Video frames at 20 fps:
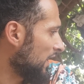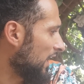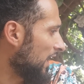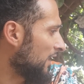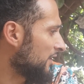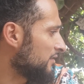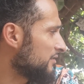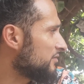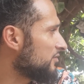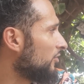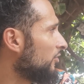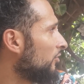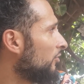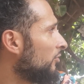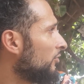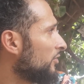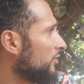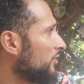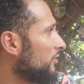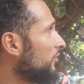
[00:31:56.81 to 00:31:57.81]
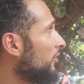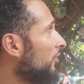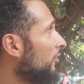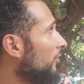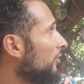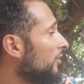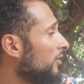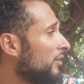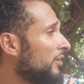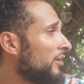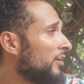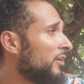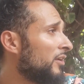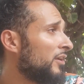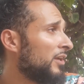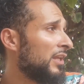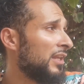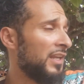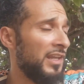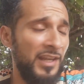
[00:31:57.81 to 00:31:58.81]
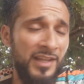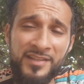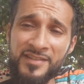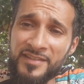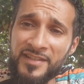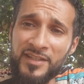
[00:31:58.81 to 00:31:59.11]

And so, you know, let's